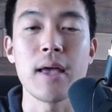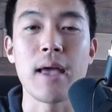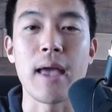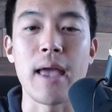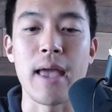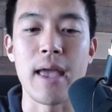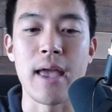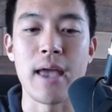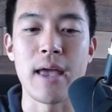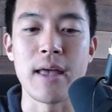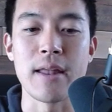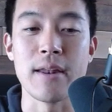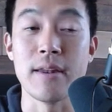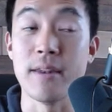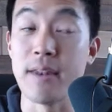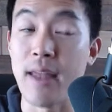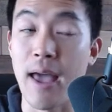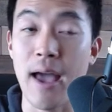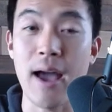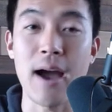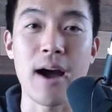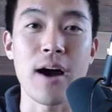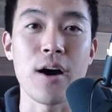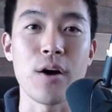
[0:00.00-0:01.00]
And
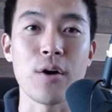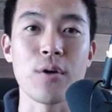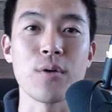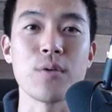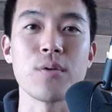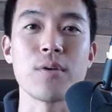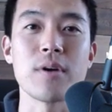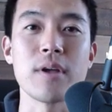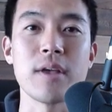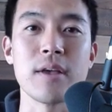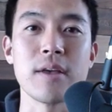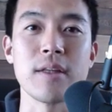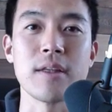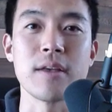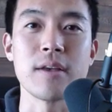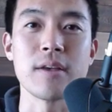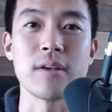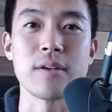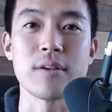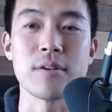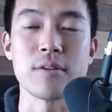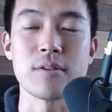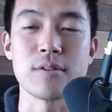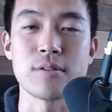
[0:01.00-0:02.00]
now it
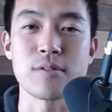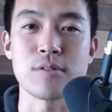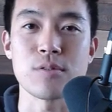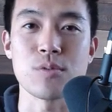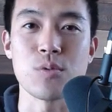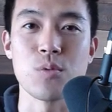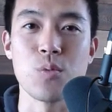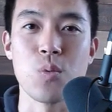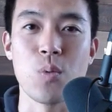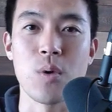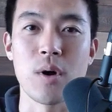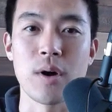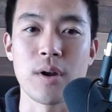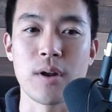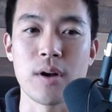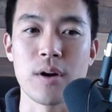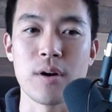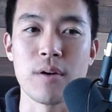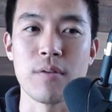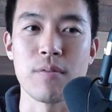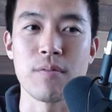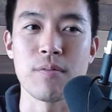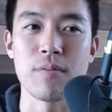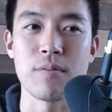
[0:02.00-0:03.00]
is one
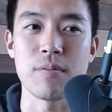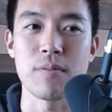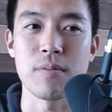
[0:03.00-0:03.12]
of,